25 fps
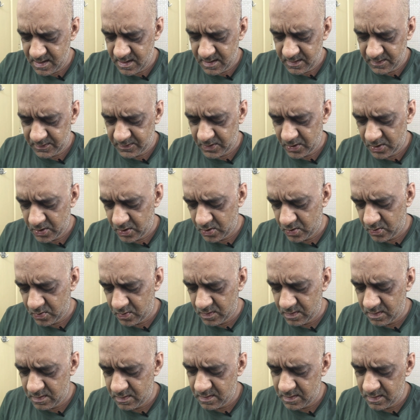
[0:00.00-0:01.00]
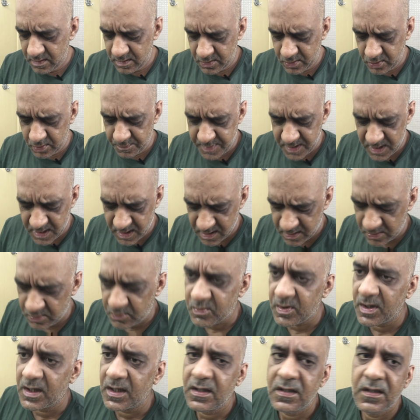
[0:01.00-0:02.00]
So should be a good
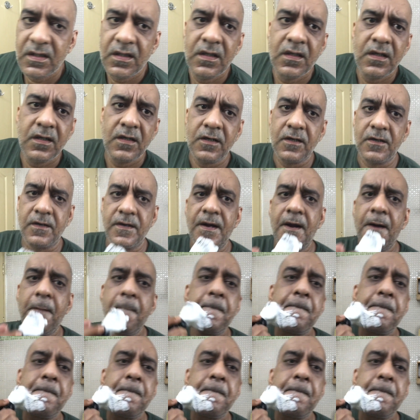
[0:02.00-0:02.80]
one. All right.